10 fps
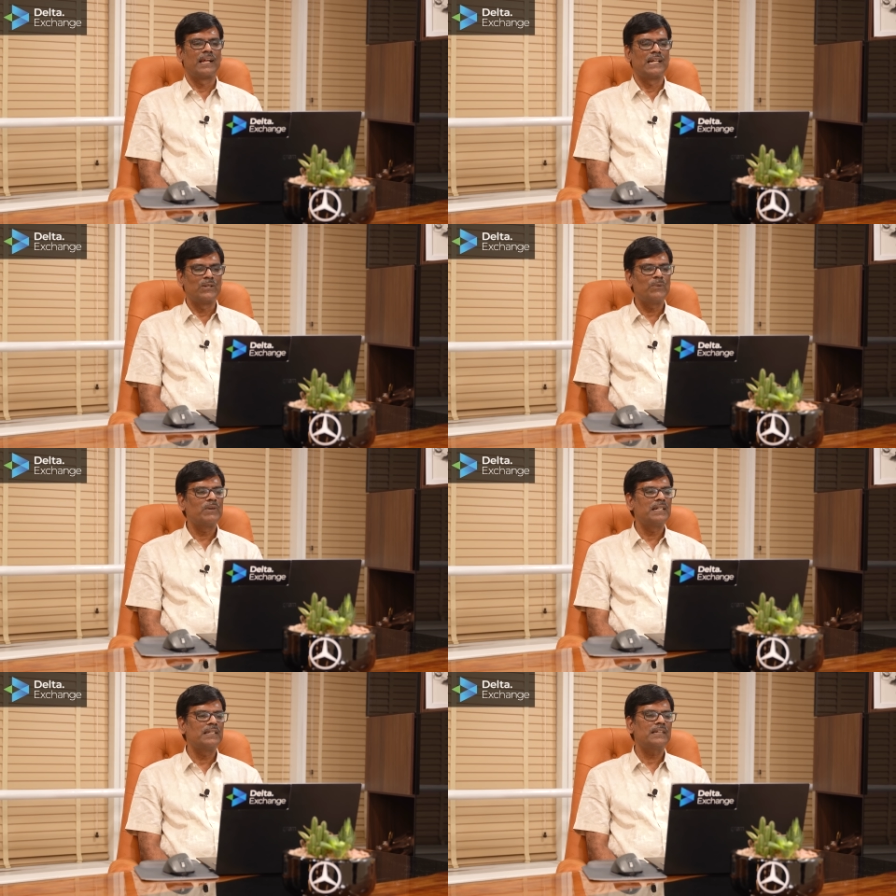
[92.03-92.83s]
And no
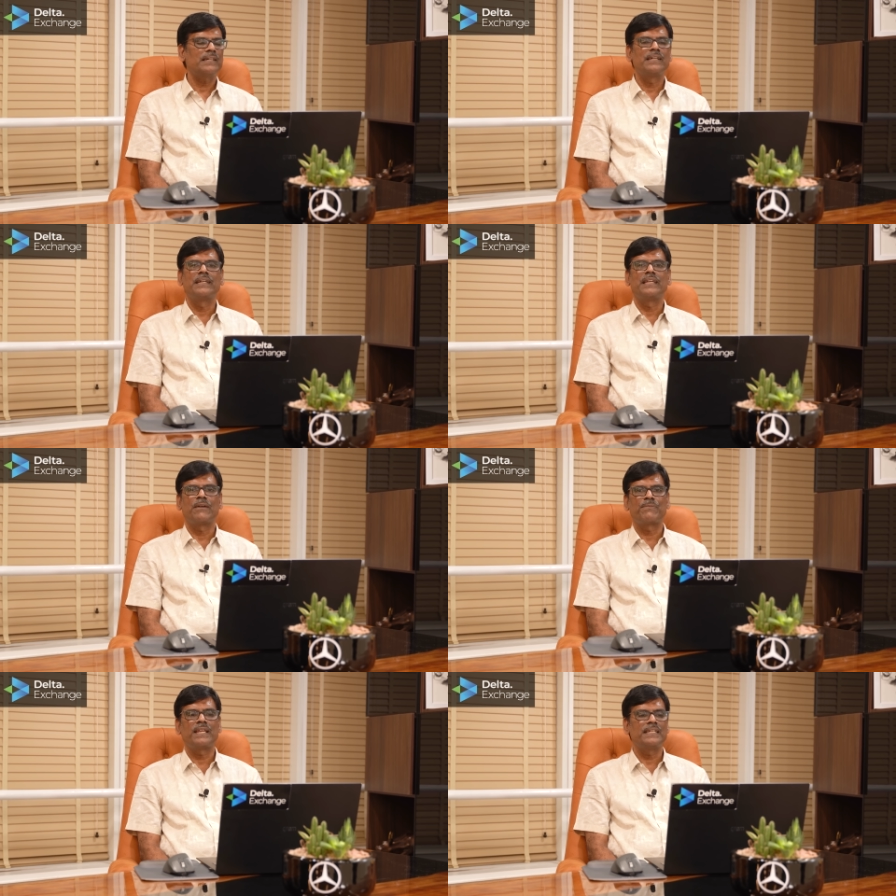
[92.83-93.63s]
wonder
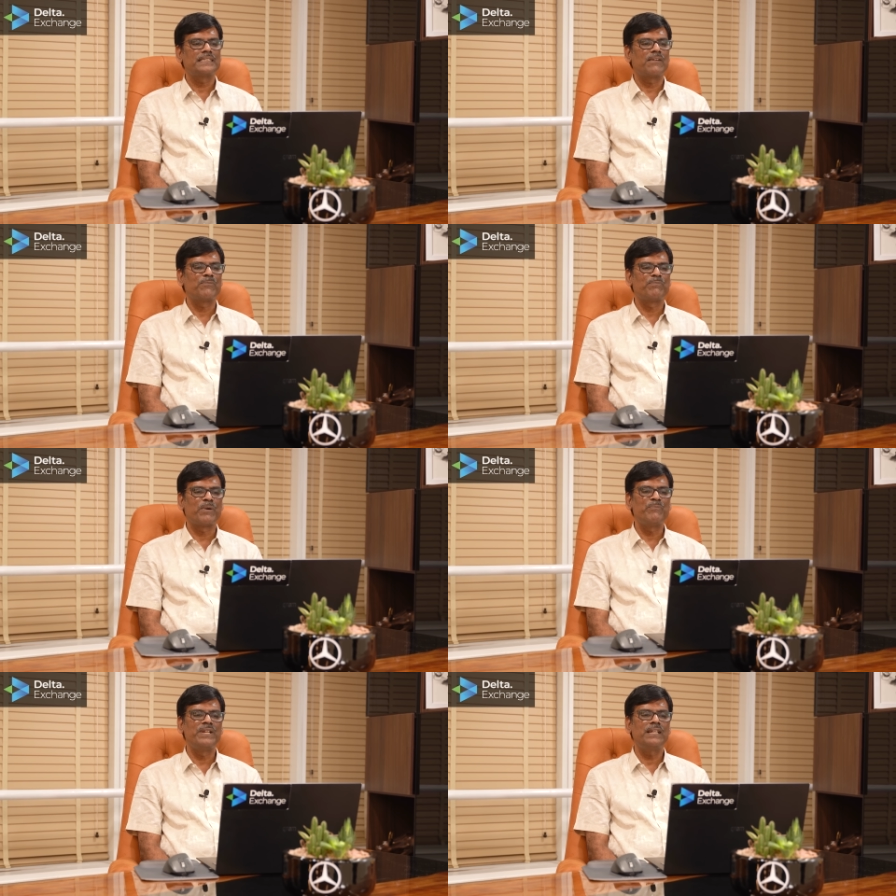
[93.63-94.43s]
FIIs have
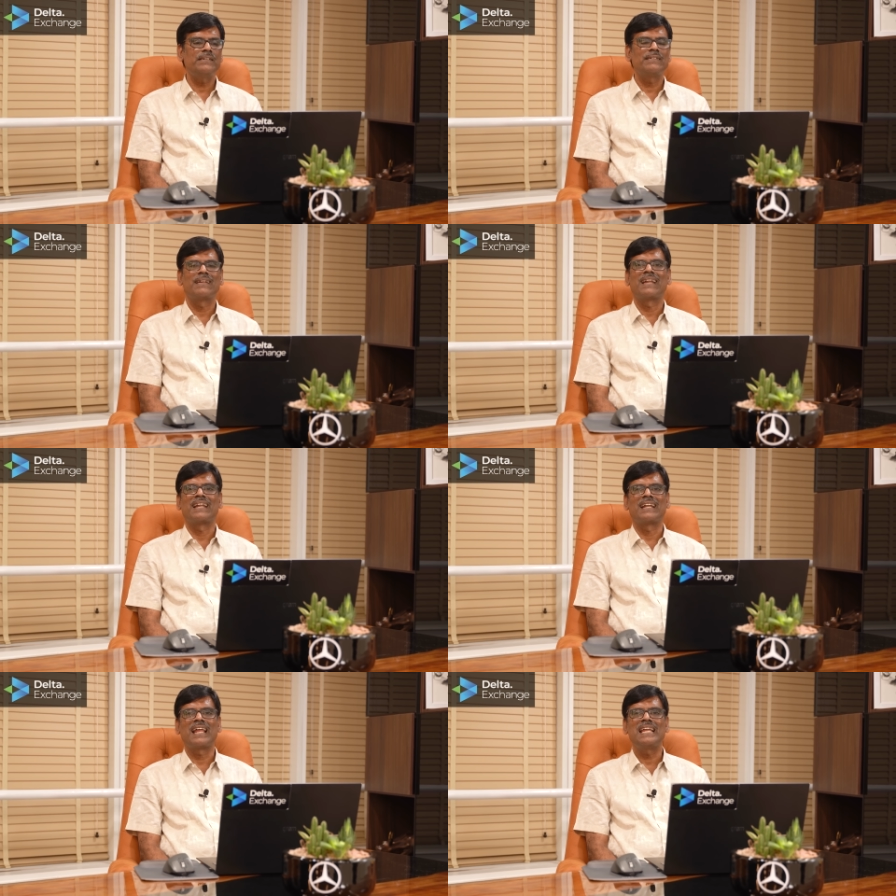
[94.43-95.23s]
pumped in
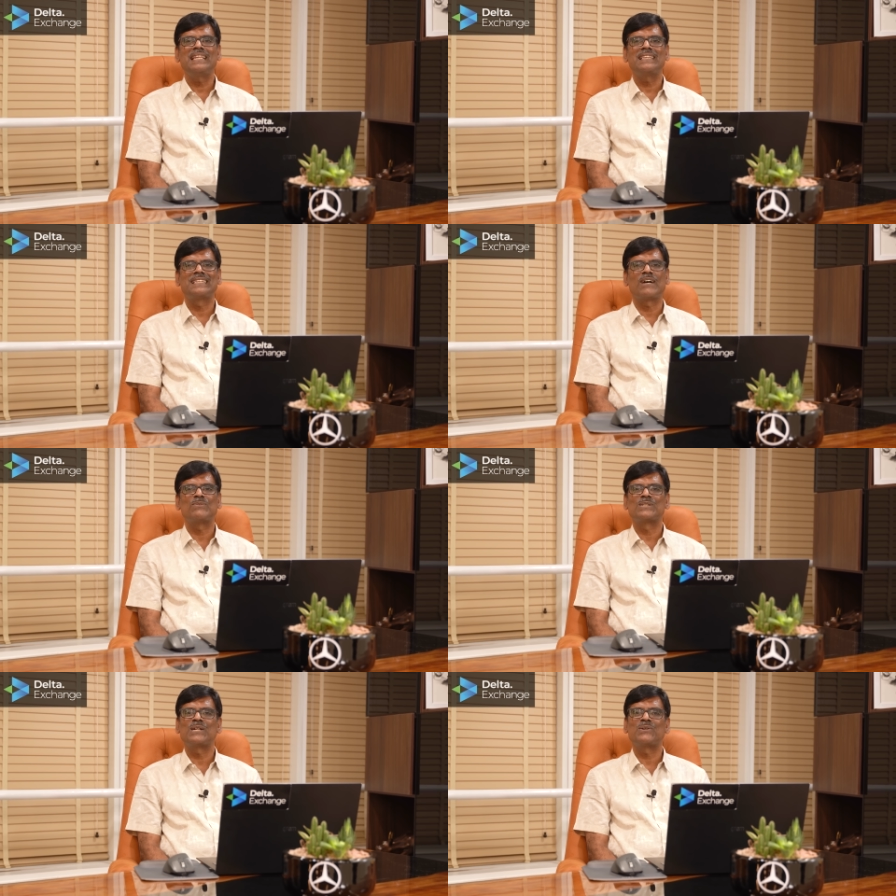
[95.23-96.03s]

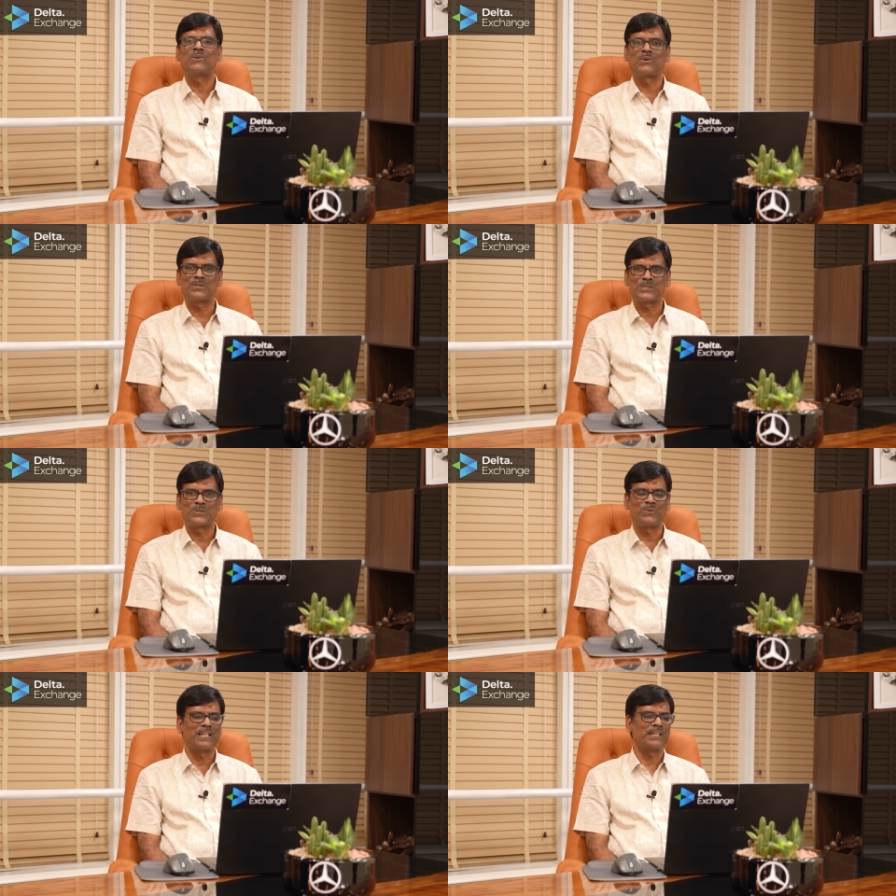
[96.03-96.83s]
9,000 crores
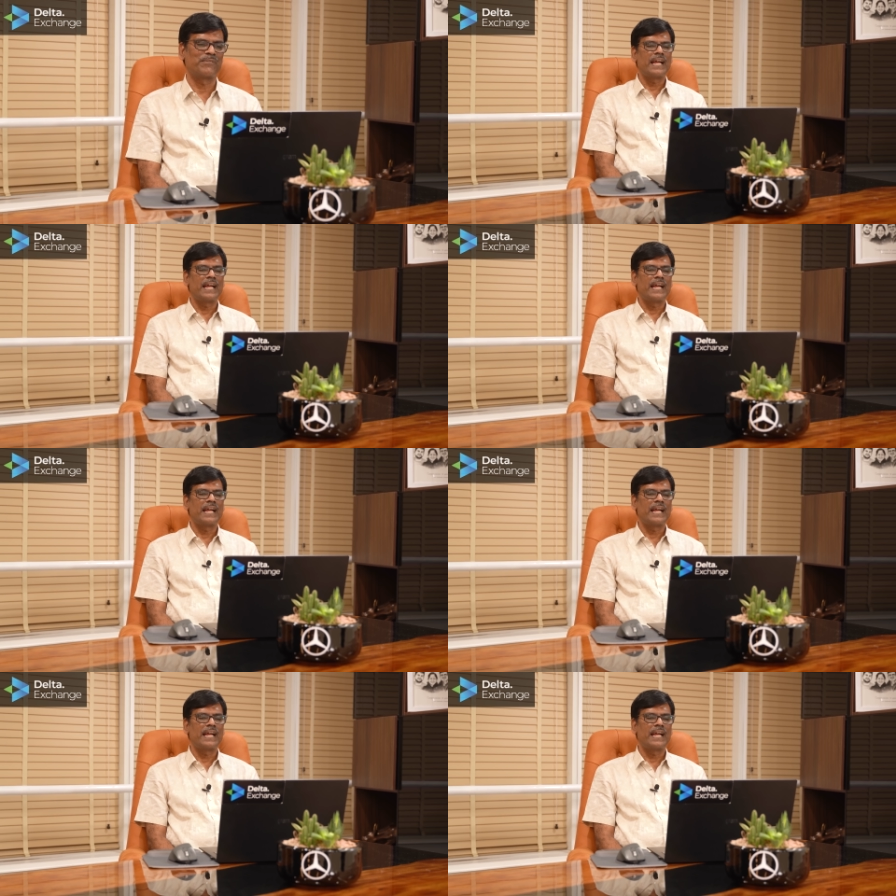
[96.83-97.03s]
today.